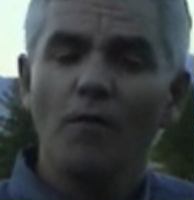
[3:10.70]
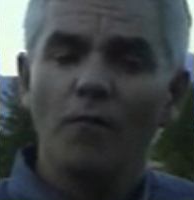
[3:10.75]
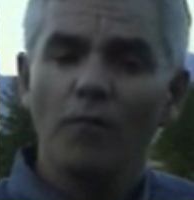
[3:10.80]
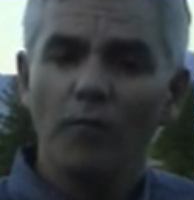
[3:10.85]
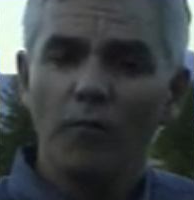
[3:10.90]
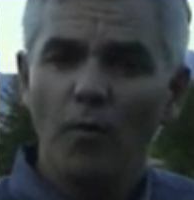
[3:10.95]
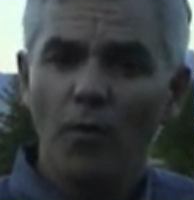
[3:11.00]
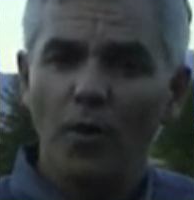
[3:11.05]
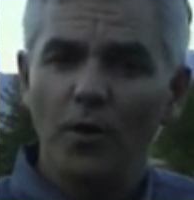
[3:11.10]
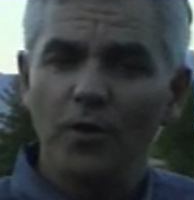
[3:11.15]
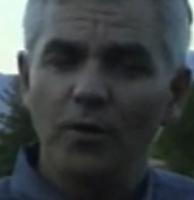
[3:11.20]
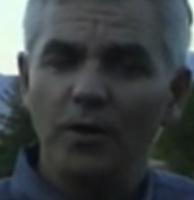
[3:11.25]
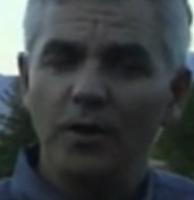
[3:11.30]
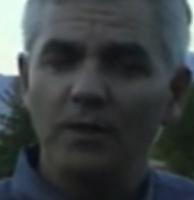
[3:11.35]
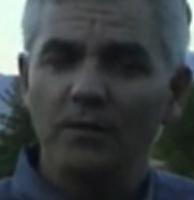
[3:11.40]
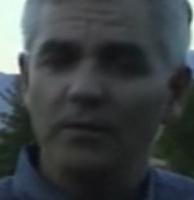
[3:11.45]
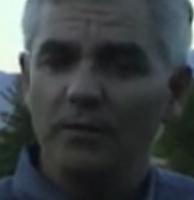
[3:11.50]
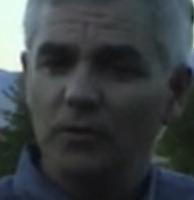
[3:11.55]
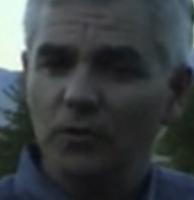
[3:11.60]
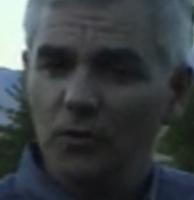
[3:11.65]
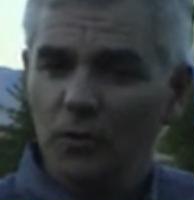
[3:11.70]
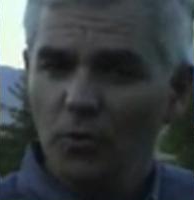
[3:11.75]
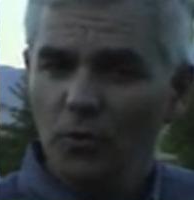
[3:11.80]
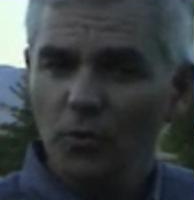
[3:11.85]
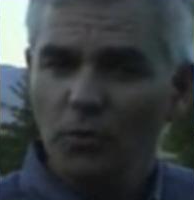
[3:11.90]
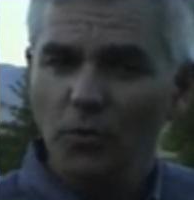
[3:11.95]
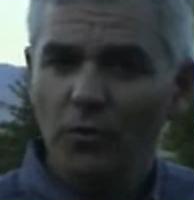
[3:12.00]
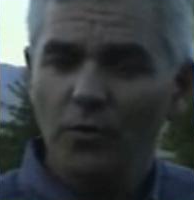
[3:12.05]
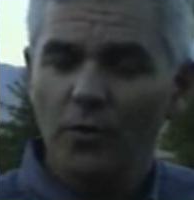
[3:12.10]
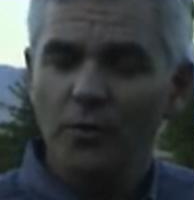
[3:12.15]
Fourth, if a
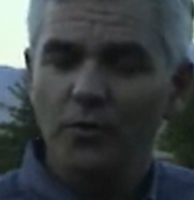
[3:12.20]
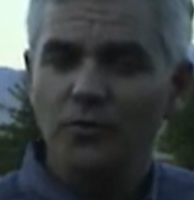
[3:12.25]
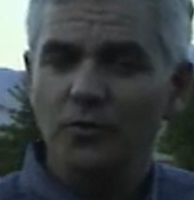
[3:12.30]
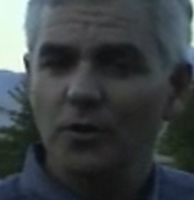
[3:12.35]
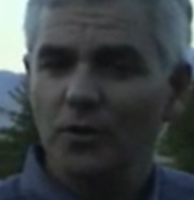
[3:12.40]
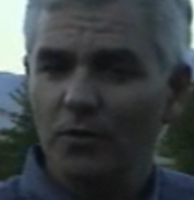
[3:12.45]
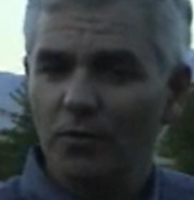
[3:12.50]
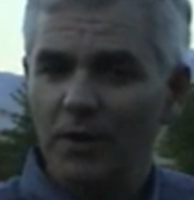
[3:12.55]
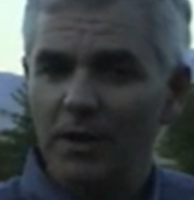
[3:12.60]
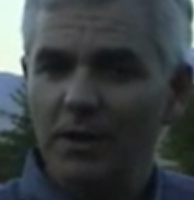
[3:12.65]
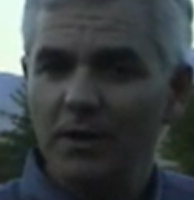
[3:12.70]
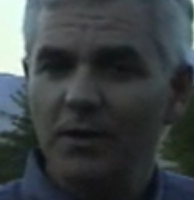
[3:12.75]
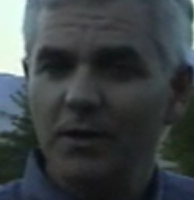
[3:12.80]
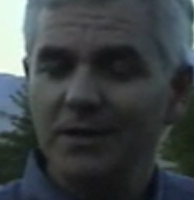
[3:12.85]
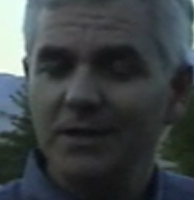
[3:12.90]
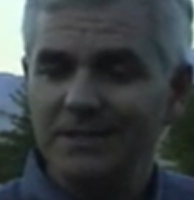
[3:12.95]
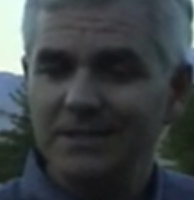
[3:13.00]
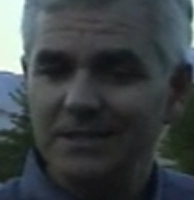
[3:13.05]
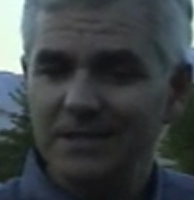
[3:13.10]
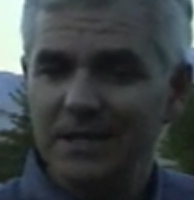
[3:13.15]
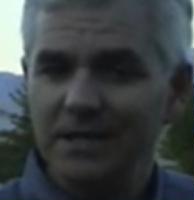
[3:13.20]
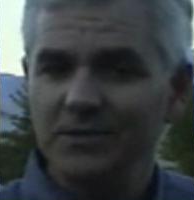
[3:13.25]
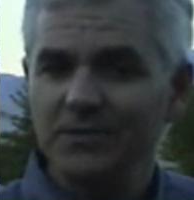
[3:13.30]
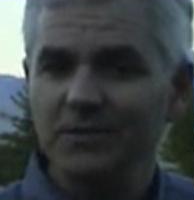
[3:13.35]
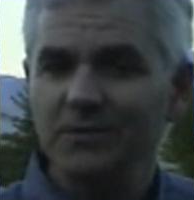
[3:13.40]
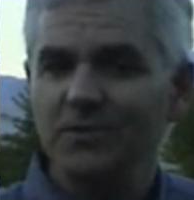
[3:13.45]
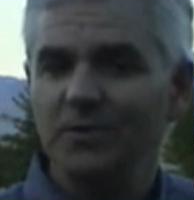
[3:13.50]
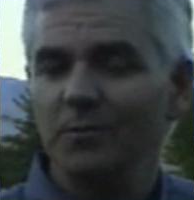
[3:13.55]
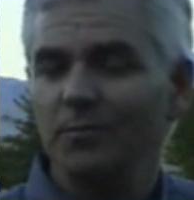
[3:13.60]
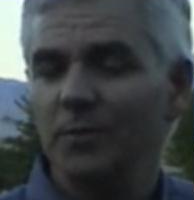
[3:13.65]
2/3 or greater
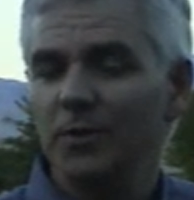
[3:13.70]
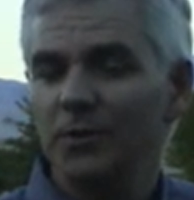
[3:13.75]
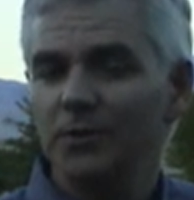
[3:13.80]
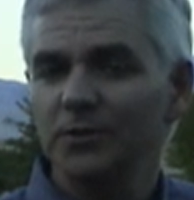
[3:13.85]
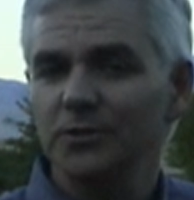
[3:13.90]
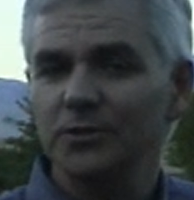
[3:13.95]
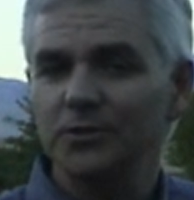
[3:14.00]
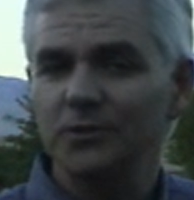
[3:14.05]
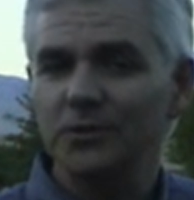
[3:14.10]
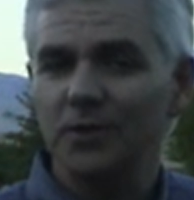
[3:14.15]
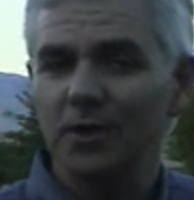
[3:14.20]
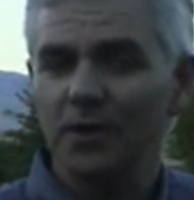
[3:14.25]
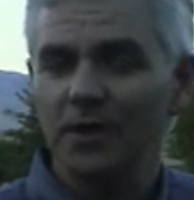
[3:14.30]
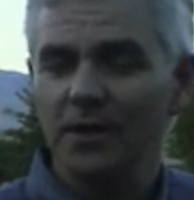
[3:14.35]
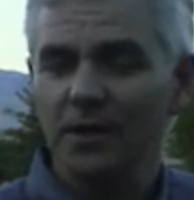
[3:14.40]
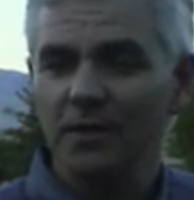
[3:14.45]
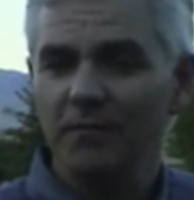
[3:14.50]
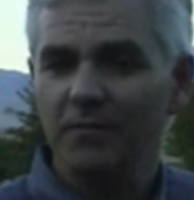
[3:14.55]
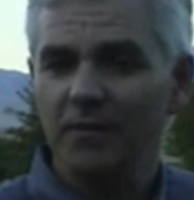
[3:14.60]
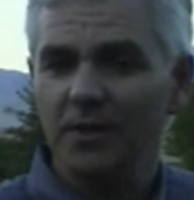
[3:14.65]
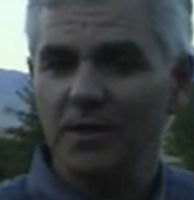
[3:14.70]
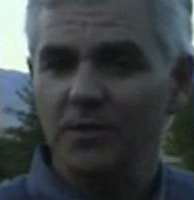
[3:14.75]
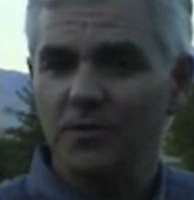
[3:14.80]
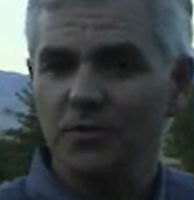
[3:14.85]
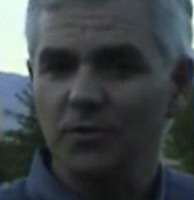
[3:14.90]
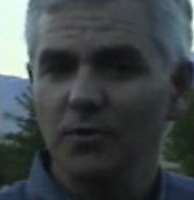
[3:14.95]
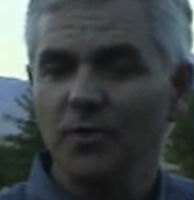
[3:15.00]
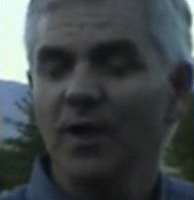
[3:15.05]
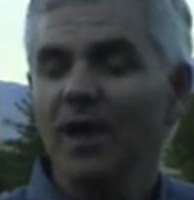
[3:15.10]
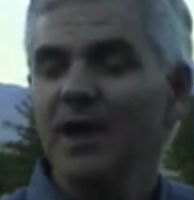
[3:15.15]
consensus emerges on a given
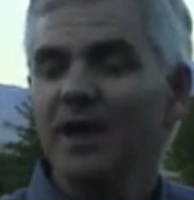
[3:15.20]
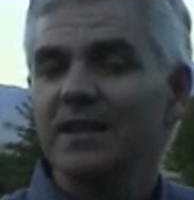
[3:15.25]
issue,